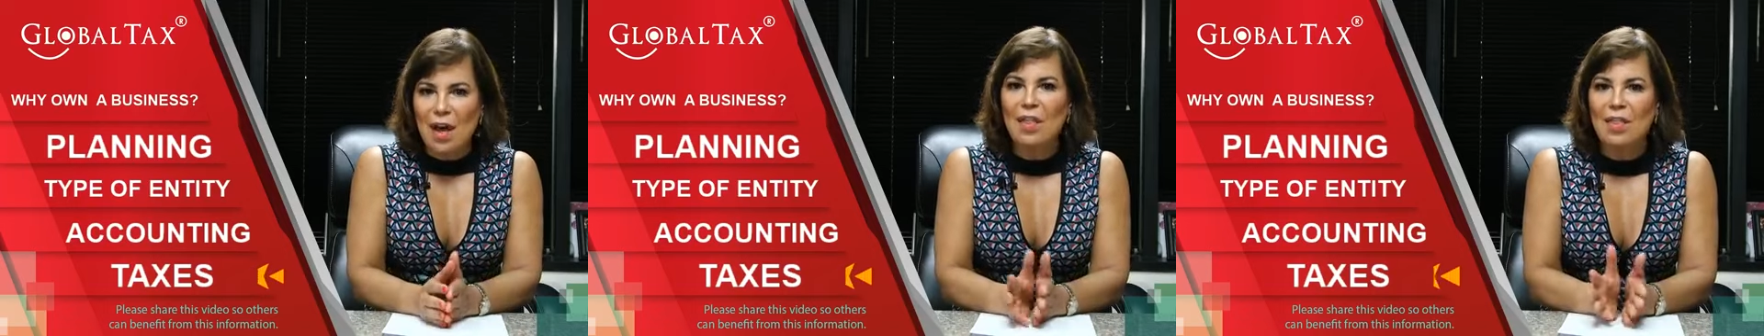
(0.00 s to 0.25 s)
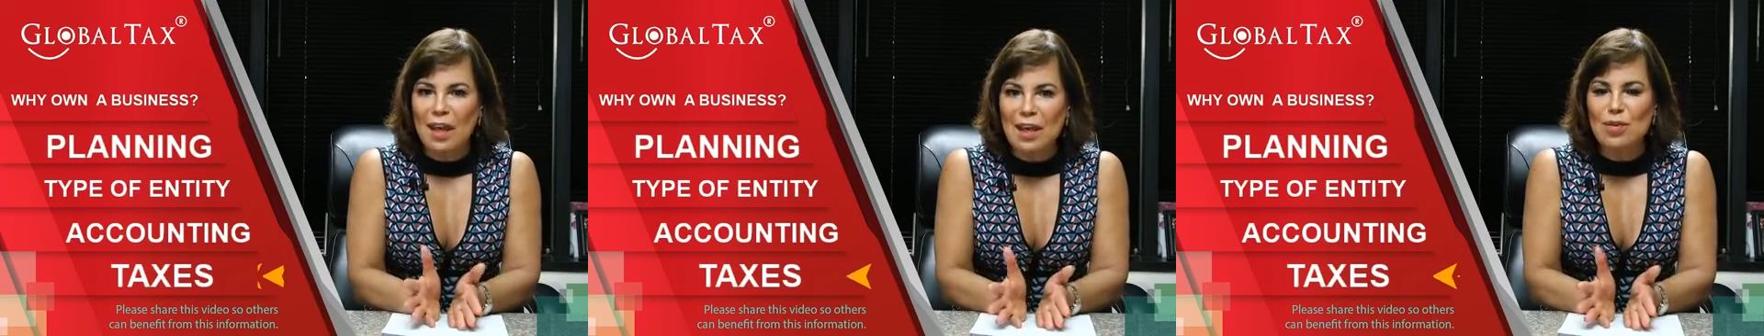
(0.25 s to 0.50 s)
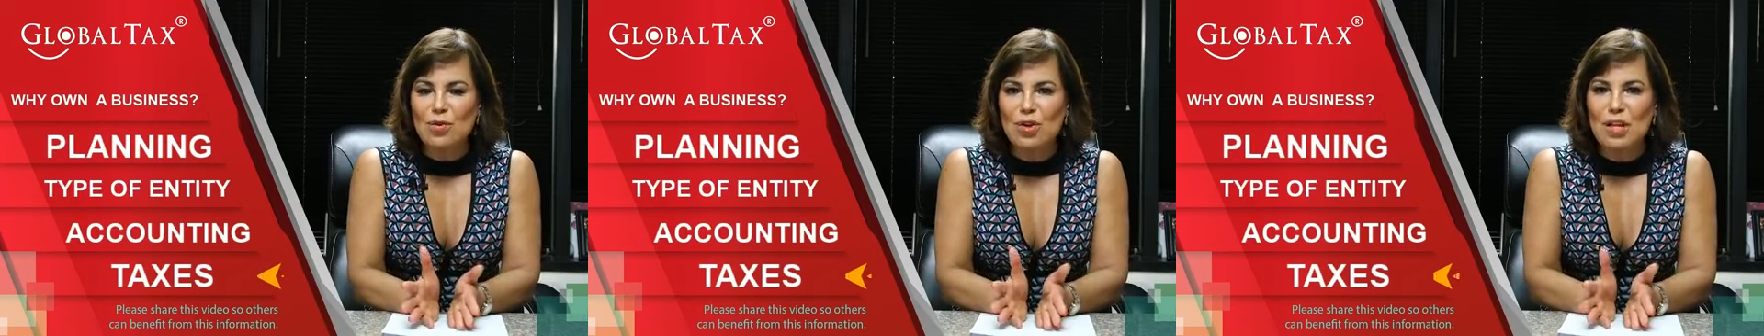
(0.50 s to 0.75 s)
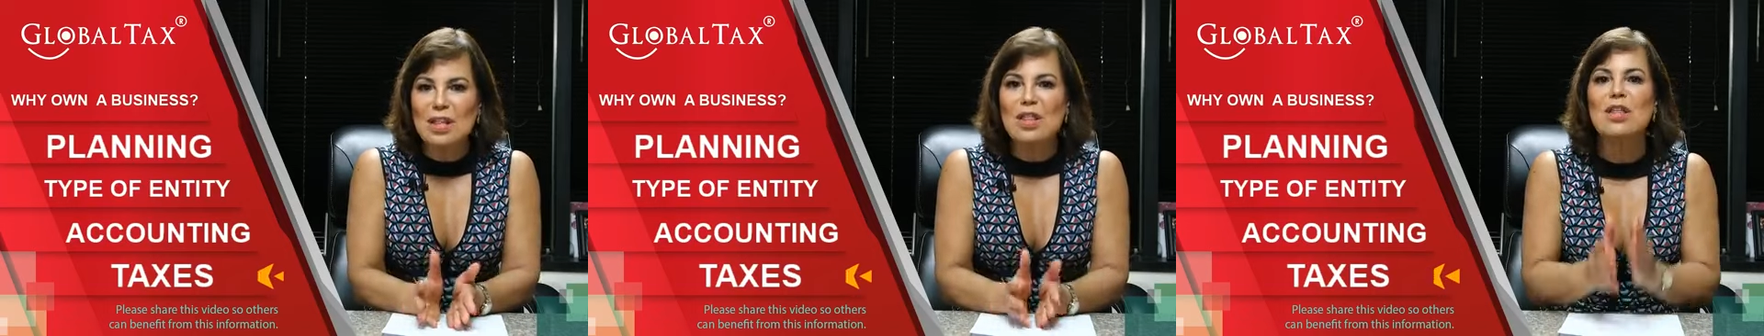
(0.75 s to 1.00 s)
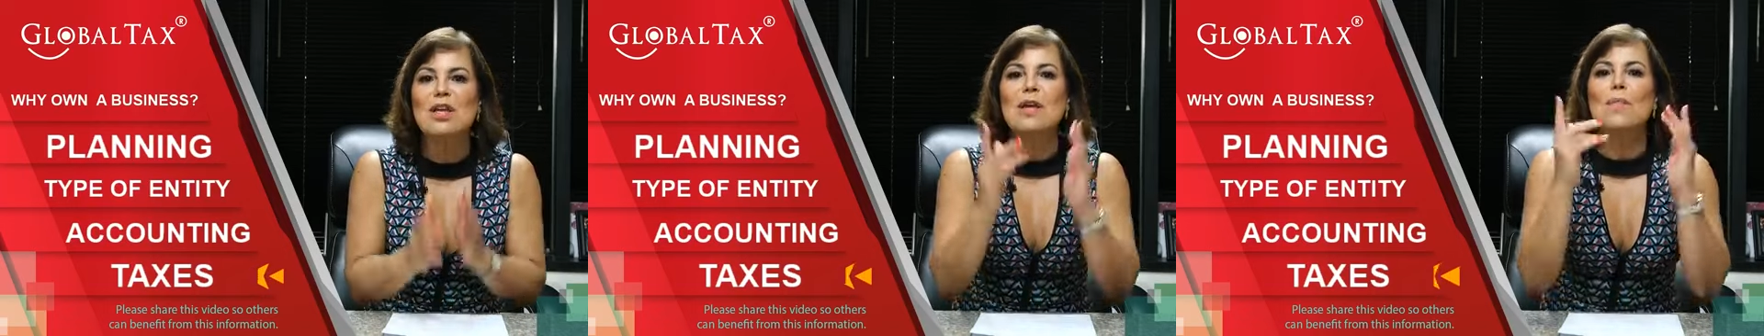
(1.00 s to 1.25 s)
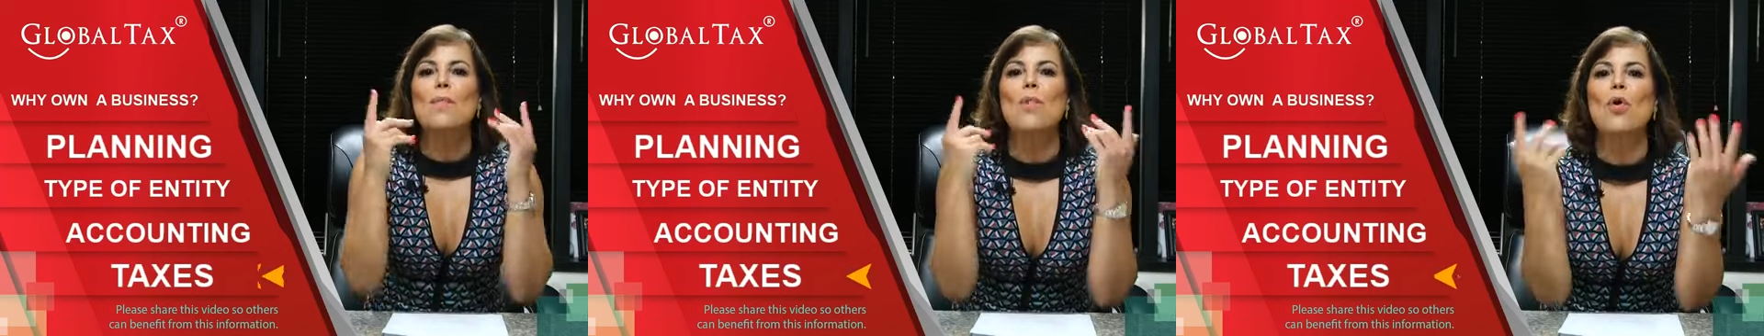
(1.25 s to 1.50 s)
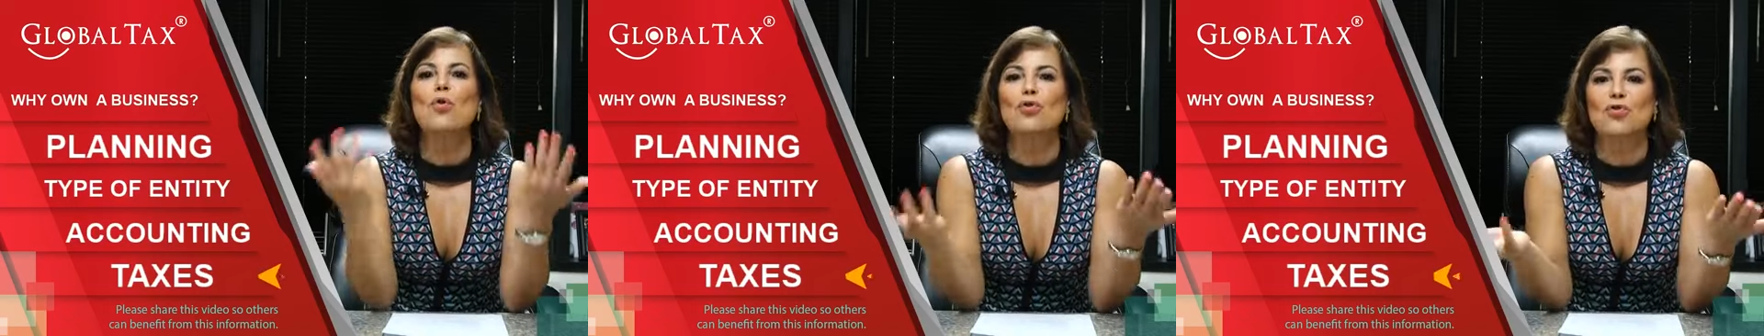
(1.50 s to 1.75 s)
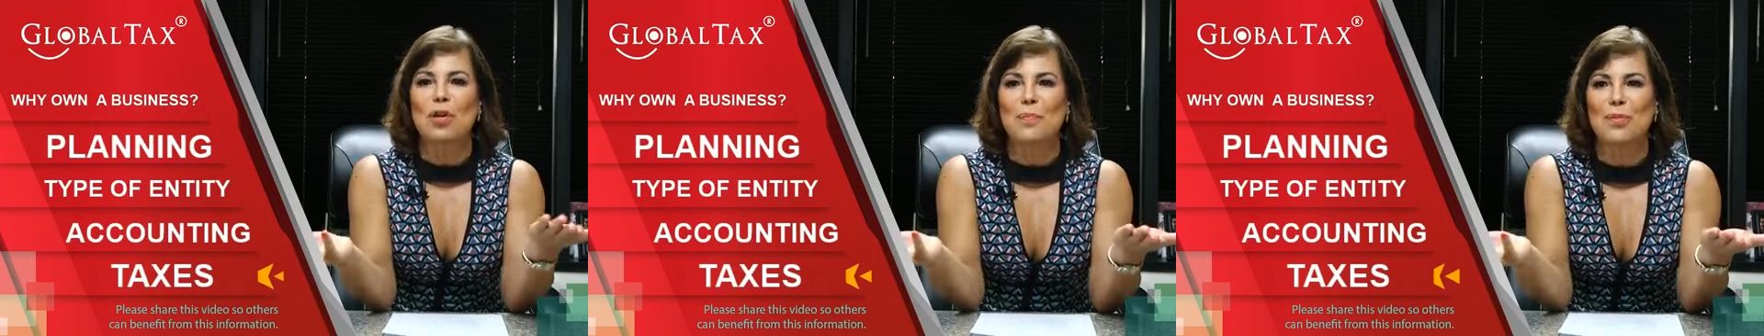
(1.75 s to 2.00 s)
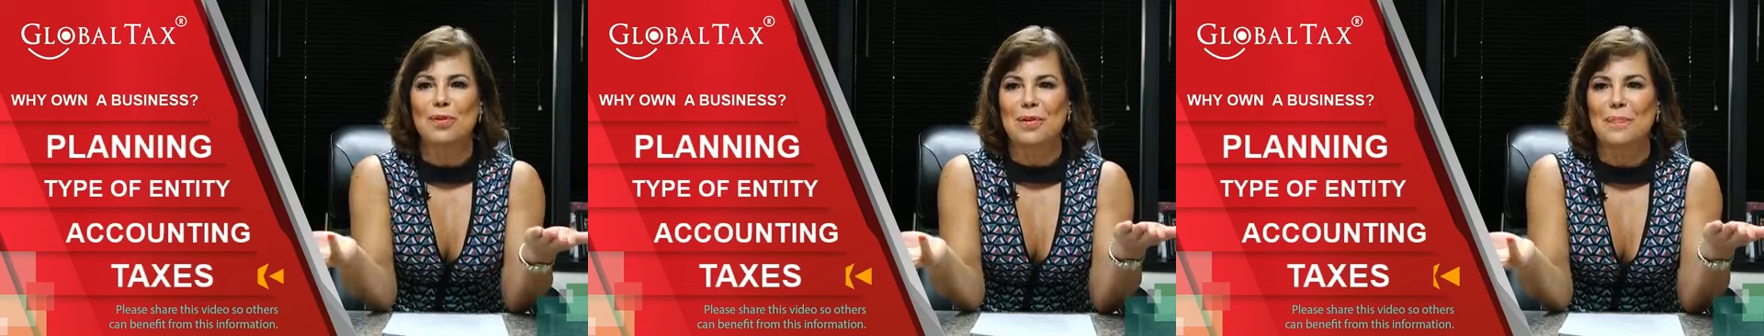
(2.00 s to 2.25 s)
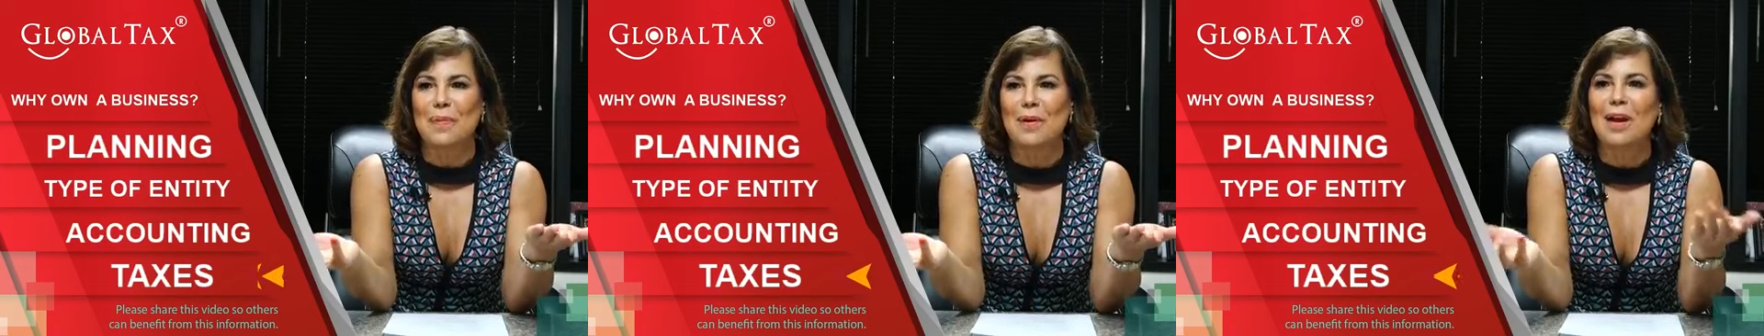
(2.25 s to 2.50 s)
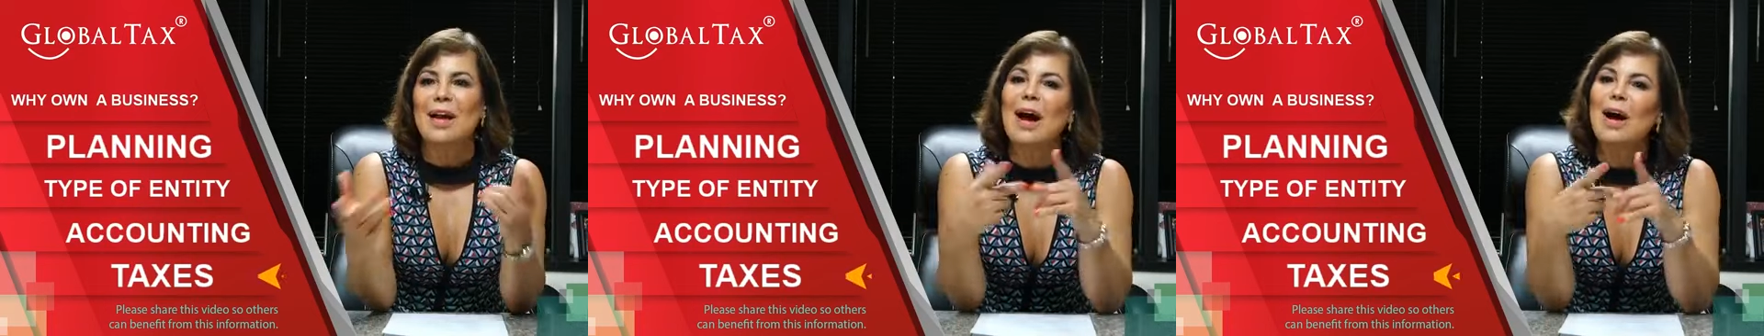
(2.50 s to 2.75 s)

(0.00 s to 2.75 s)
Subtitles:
then you need the most important part.